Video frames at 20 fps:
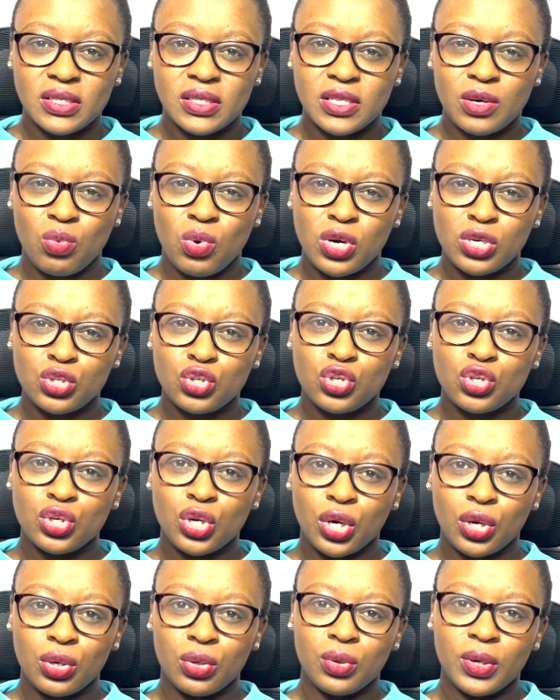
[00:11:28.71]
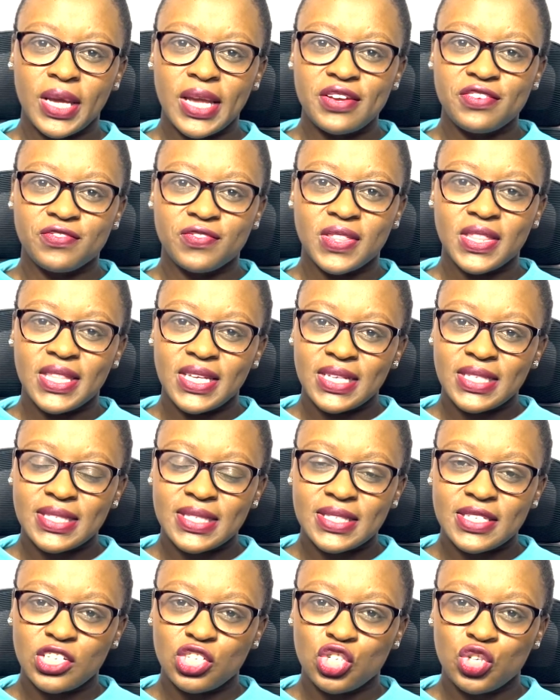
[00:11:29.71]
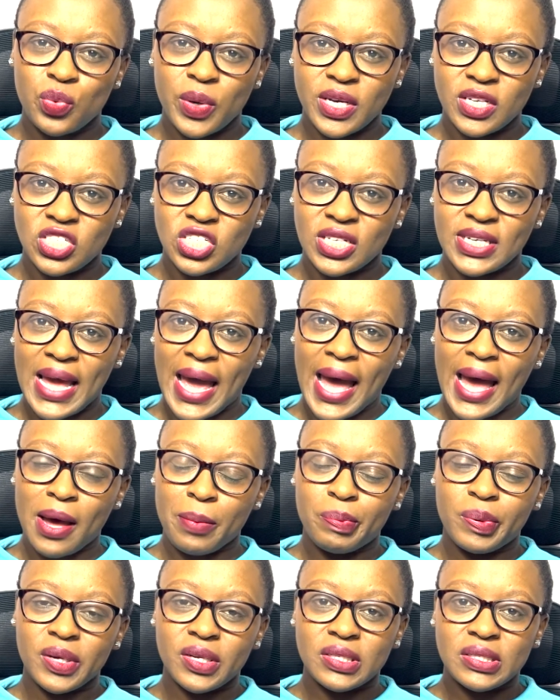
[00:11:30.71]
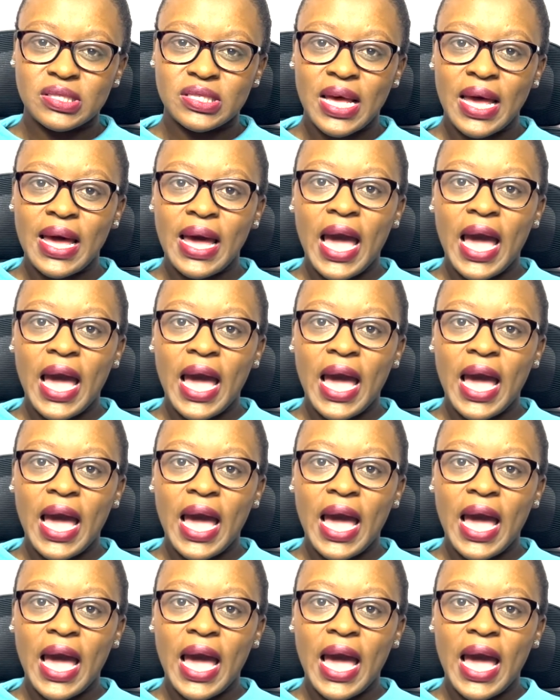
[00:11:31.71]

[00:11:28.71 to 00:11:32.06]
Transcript: They want to know, if this situation happens,